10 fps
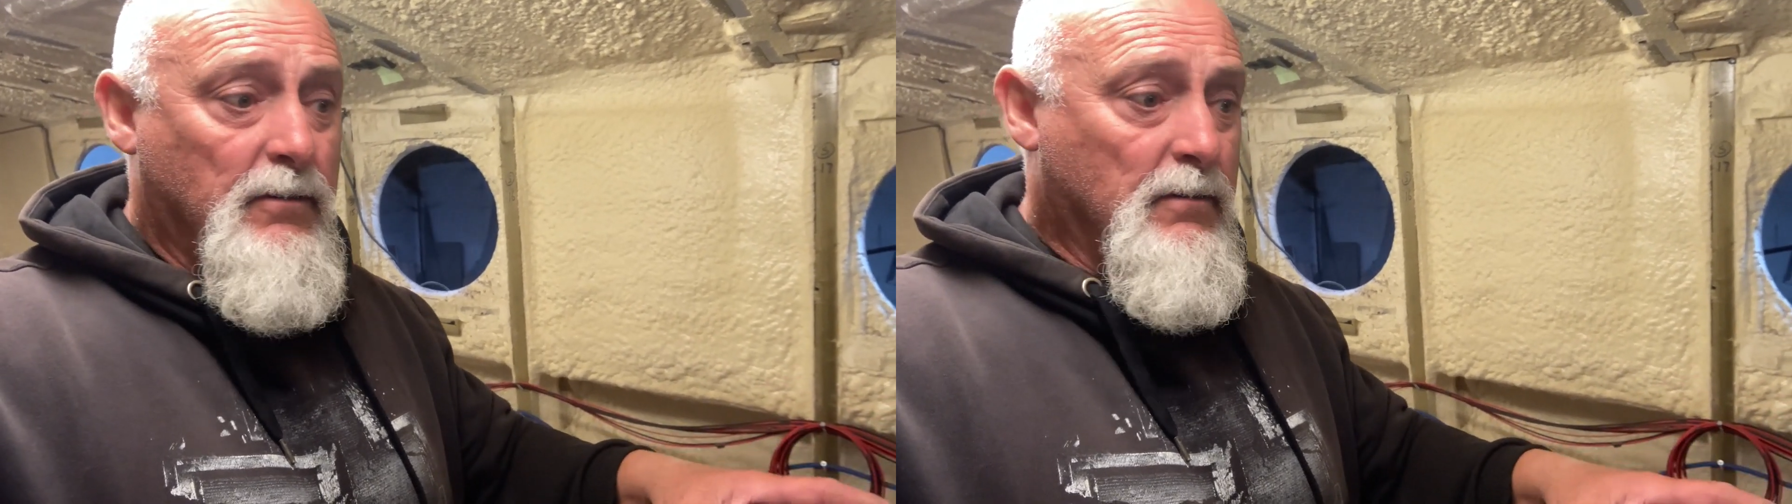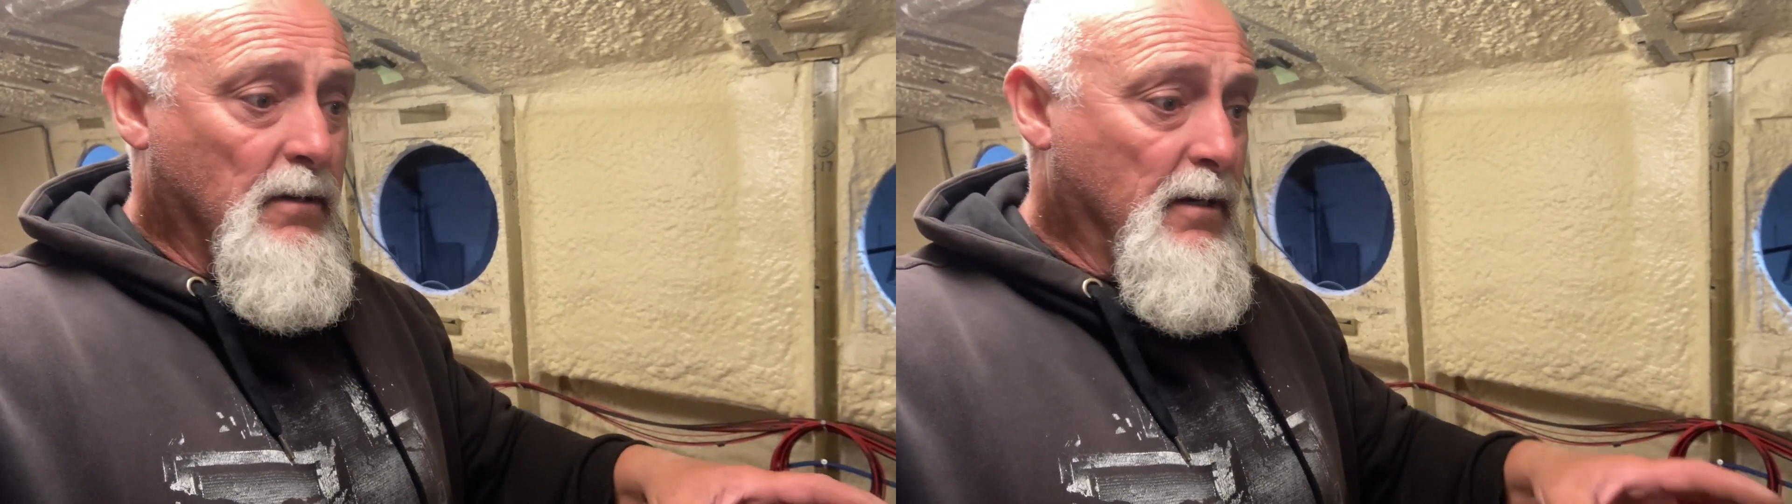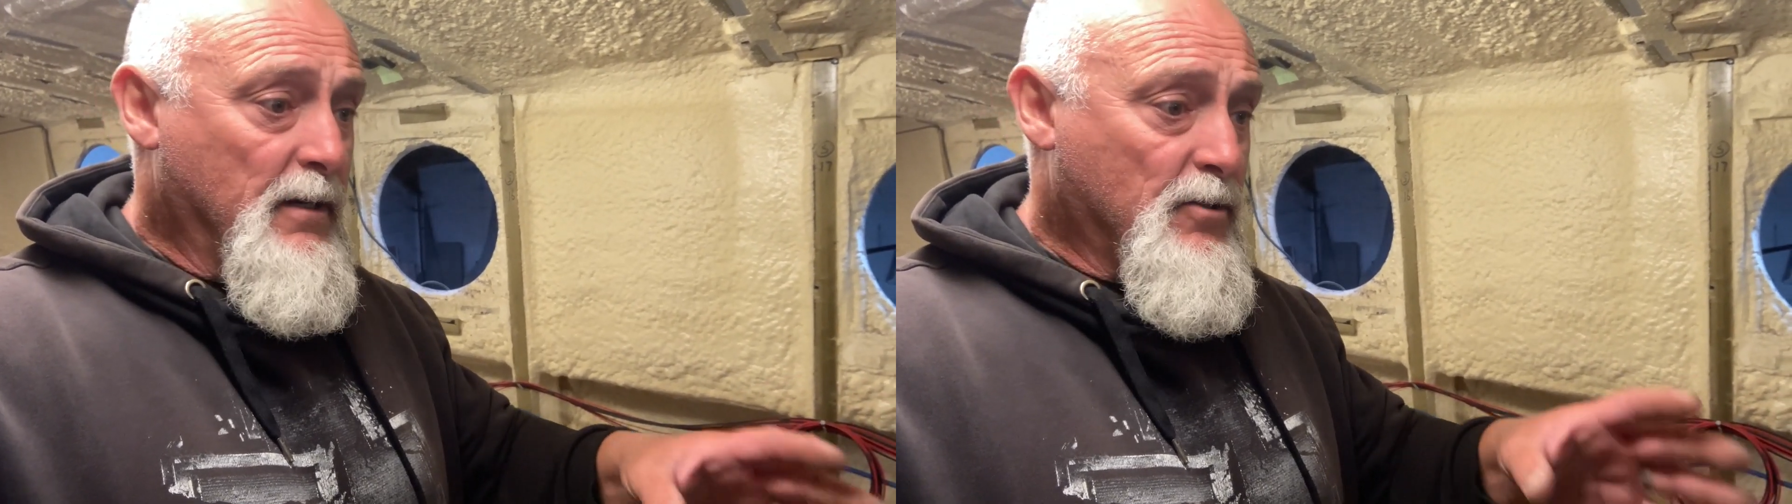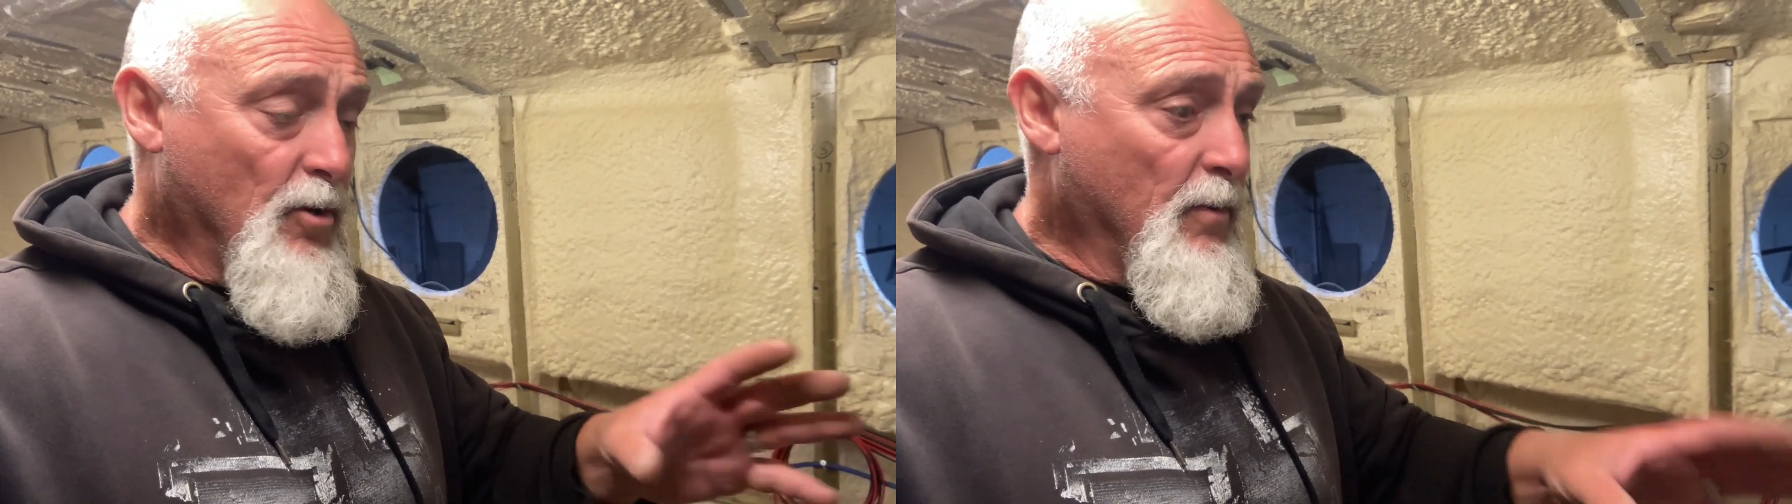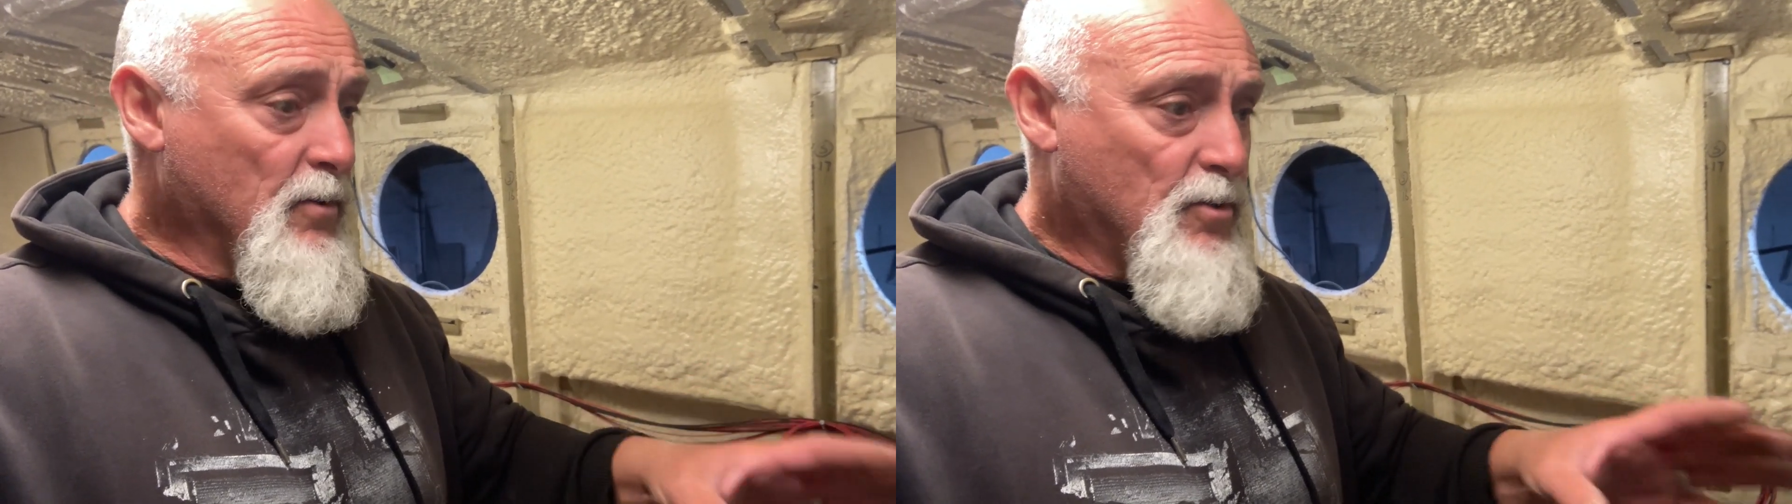and it's
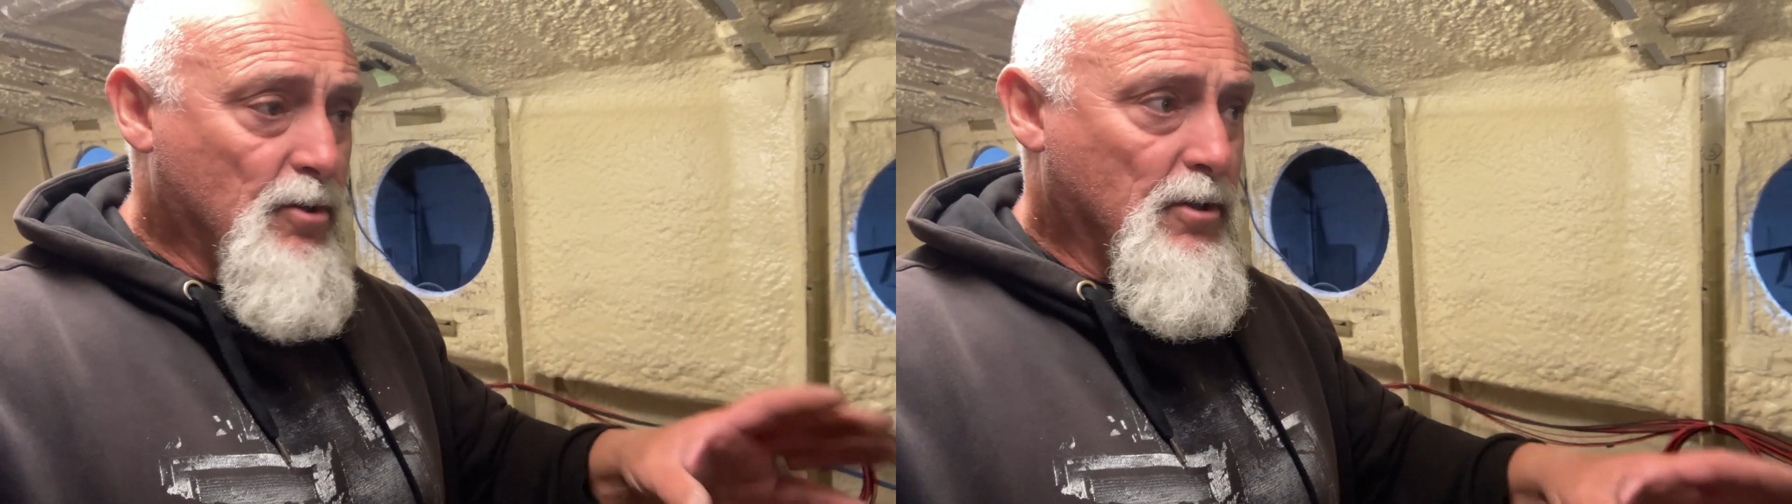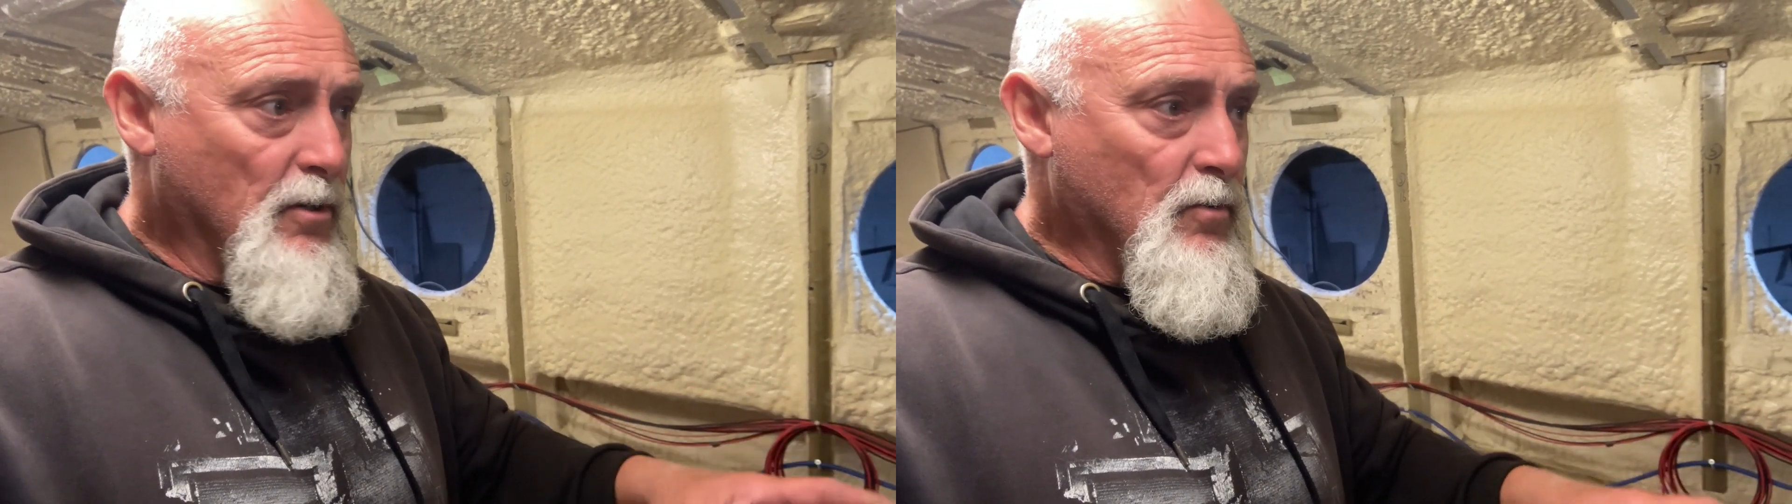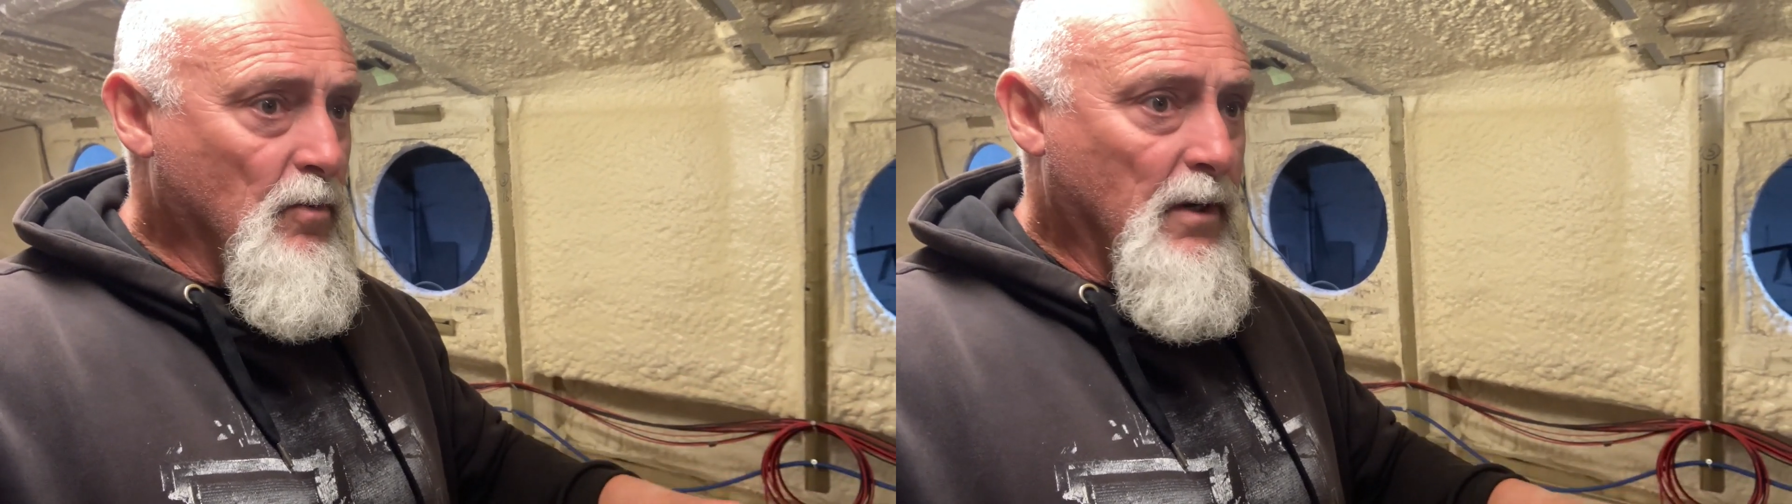come on such a long